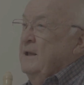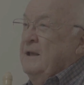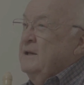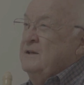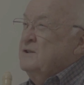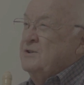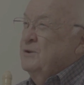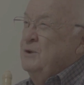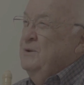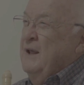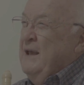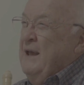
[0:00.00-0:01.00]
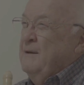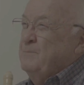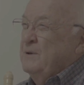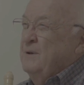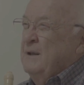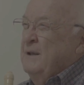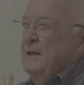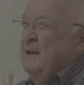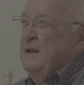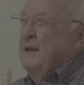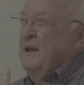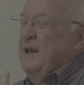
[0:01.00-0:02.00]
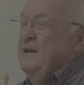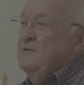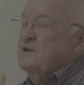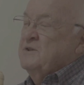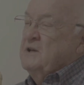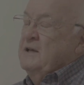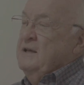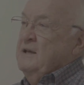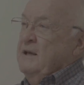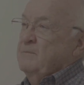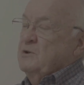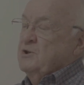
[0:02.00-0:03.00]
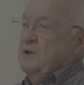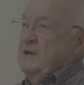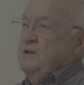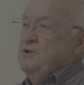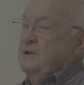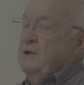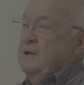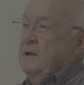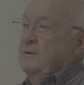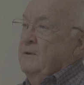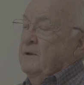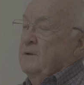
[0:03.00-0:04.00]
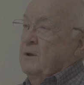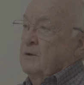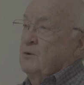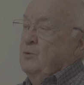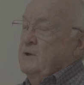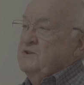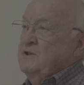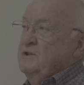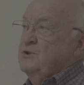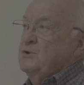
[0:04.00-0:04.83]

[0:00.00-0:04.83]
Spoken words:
It just couldn't happen. And the state kept changing in Quincy's